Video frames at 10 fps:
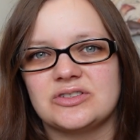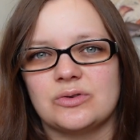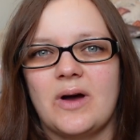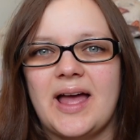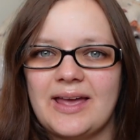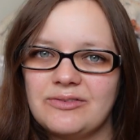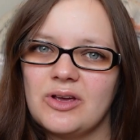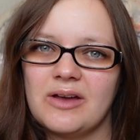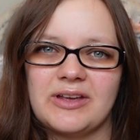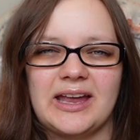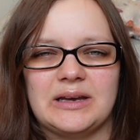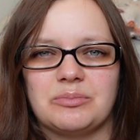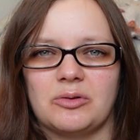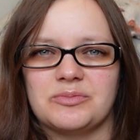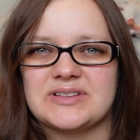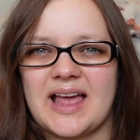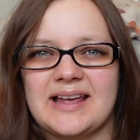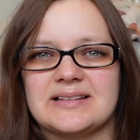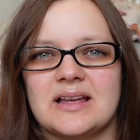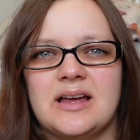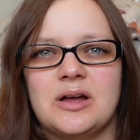So if you have any problems, guys,